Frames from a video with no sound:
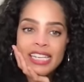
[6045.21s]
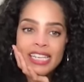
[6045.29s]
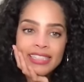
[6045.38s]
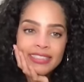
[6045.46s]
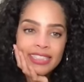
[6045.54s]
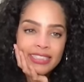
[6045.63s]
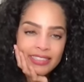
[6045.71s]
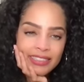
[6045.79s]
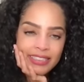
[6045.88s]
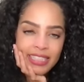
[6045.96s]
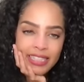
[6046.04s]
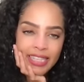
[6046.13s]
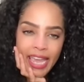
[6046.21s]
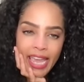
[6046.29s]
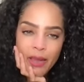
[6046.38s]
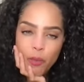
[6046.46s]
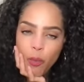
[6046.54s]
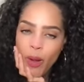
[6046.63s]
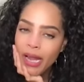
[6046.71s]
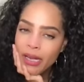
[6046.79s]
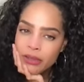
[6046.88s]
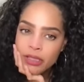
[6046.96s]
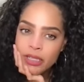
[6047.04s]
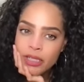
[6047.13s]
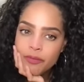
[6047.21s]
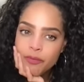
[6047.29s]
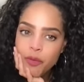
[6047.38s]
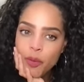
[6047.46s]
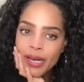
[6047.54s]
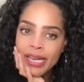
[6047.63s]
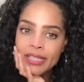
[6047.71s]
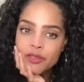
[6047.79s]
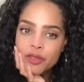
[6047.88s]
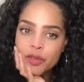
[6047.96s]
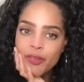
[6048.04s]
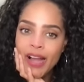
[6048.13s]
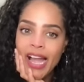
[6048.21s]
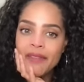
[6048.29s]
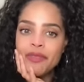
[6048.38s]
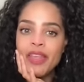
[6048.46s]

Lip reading: Is it CK Weiler 4825?